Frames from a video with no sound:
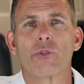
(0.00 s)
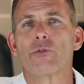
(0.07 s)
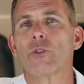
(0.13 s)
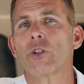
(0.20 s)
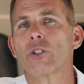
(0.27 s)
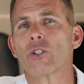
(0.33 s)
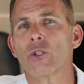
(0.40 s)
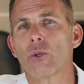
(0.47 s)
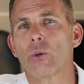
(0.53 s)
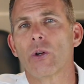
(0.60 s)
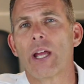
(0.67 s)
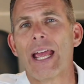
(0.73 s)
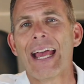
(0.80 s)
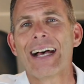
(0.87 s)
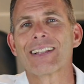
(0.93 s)
referred to
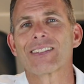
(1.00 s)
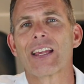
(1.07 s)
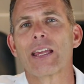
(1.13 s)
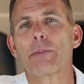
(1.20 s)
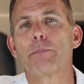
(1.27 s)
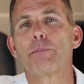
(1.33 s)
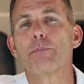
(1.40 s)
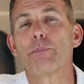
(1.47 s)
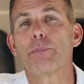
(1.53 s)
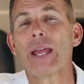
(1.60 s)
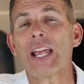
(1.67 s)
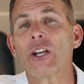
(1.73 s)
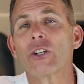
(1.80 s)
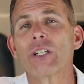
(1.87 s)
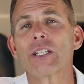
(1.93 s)
as a
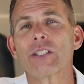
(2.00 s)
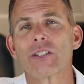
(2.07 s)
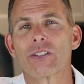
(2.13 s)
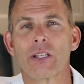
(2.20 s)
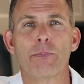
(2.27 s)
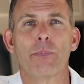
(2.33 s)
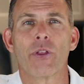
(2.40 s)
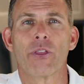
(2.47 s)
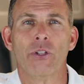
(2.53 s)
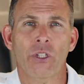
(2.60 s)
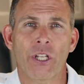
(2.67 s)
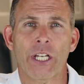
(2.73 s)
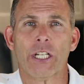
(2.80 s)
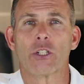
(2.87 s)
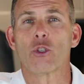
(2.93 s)

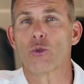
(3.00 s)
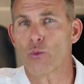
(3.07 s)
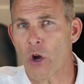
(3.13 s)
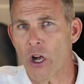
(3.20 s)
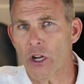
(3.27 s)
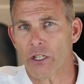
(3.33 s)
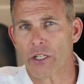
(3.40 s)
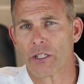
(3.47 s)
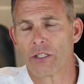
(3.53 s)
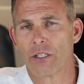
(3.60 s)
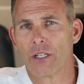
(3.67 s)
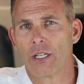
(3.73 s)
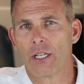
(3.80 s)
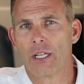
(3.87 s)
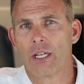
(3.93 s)
parasympatholytic drug.
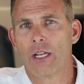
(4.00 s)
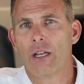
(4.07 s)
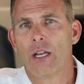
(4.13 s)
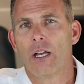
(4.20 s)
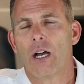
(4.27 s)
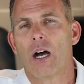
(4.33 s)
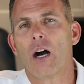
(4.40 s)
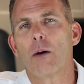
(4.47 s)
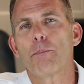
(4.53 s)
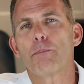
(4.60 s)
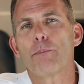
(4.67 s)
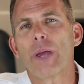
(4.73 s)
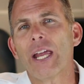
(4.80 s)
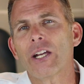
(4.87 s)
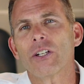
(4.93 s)
A
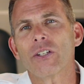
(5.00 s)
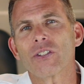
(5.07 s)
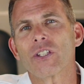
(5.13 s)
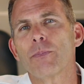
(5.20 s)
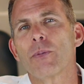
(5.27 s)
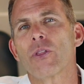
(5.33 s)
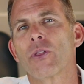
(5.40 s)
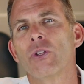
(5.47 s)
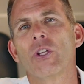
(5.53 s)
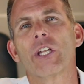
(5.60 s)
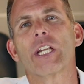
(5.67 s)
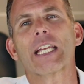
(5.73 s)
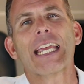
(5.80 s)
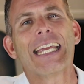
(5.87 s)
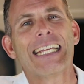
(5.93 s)

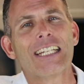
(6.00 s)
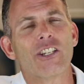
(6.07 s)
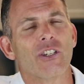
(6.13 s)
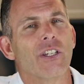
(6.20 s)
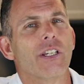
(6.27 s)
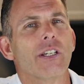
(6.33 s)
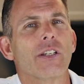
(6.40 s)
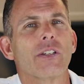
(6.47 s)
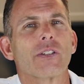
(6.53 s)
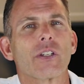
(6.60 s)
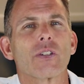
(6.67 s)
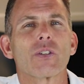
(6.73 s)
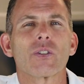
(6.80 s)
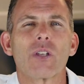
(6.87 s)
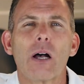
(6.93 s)
parasympatholytic agent is a
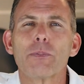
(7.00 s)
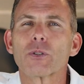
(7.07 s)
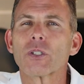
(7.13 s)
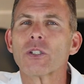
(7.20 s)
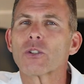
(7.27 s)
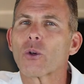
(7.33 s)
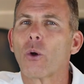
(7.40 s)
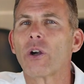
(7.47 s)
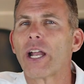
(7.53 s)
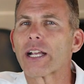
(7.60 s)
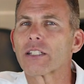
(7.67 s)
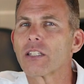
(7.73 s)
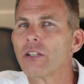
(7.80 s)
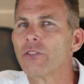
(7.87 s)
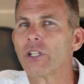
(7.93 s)
substance or
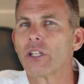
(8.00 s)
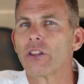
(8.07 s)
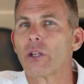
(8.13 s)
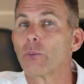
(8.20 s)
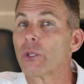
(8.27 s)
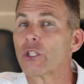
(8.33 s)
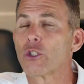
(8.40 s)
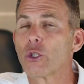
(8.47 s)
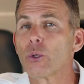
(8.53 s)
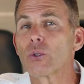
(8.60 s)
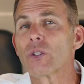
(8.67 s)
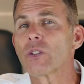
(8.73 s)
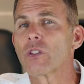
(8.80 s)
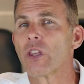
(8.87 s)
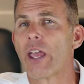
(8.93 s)
activity that
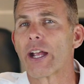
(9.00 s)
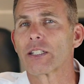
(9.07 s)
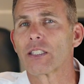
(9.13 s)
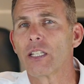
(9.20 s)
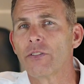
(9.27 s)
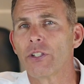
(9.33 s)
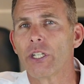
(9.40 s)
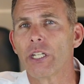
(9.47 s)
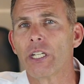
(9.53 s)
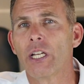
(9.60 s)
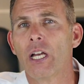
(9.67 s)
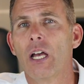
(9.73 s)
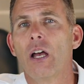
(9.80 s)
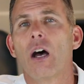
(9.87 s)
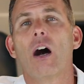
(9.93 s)
reduces the activity
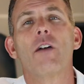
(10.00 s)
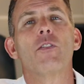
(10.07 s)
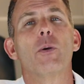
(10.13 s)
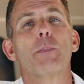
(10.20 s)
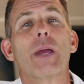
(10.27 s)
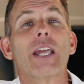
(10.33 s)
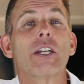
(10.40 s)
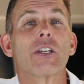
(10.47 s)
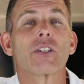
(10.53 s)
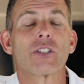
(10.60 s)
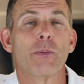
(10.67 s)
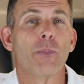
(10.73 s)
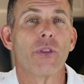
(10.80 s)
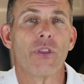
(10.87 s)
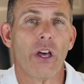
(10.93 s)
of the
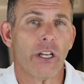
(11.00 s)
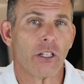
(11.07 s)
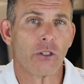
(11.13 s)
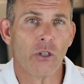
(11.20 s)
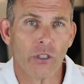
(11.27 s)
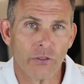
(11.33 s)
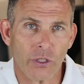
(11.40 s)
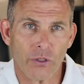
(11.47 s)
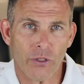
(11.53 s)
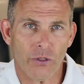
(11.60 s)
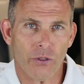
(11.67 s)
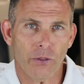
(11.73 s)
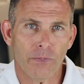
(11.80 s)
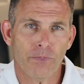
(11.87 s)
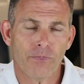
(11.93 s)
parasympathetic nervous
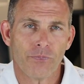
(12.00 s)
system.